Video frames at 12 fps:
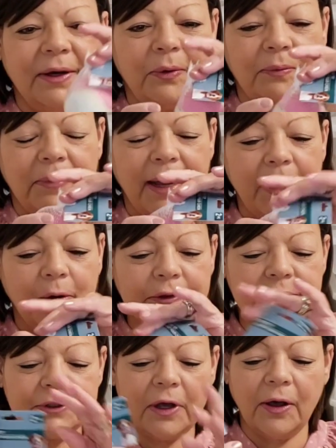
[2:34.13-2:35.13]
My
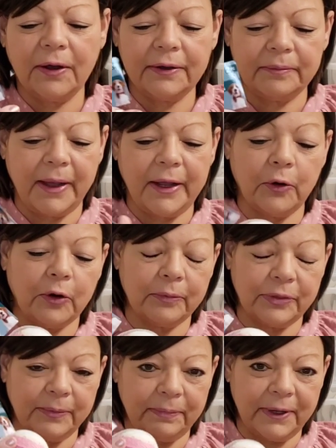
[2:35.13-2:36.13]
older dog, my or
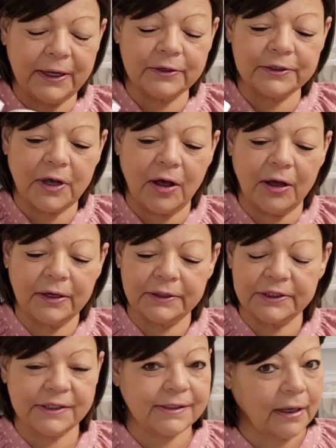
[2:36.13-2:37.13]
the bigger dog,
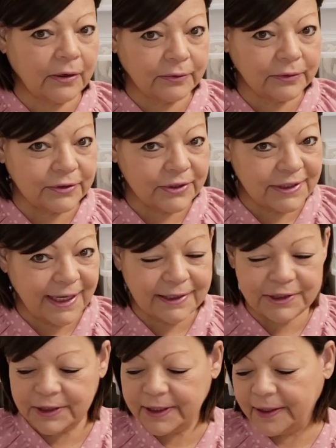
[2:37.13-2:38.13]
she's not older, she's
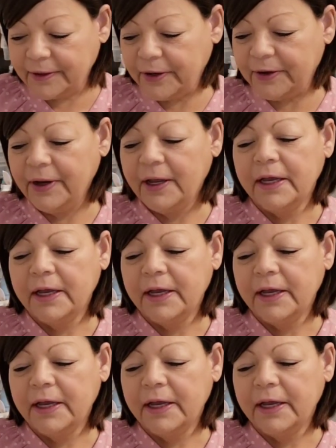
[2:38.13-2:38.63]
actually younger,